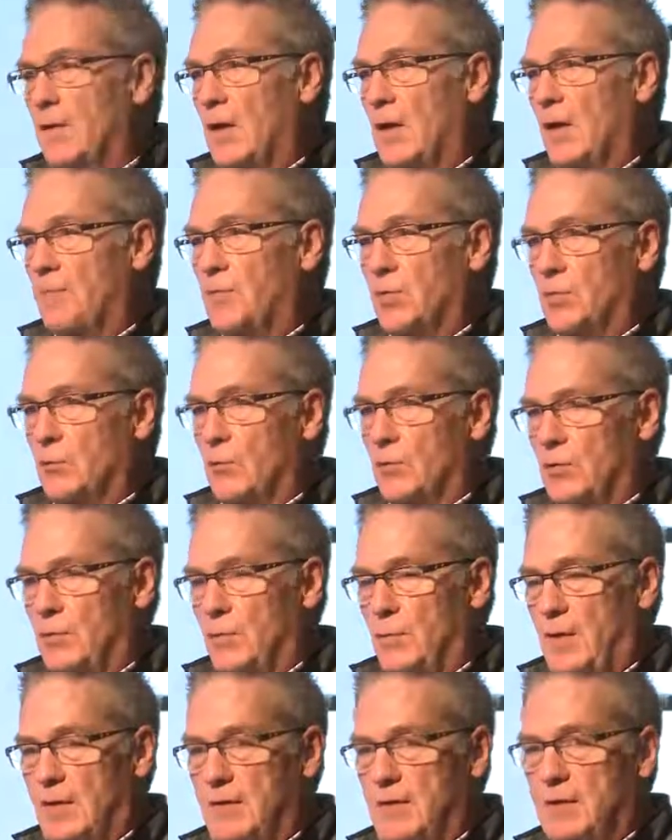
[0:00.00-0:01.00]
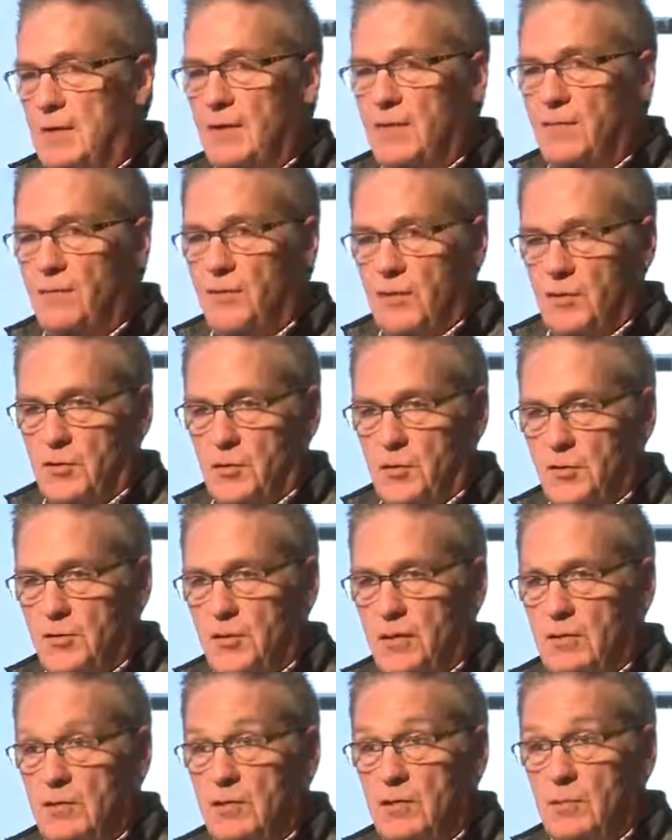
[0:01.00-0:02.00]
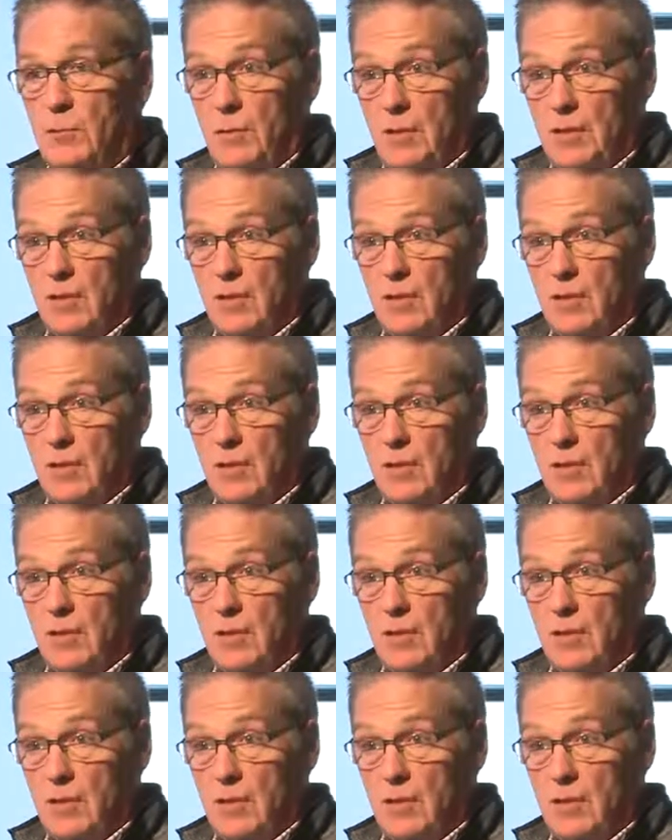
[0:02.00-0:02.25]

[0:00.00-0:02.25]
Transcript: um, an automatically virtuous thing to do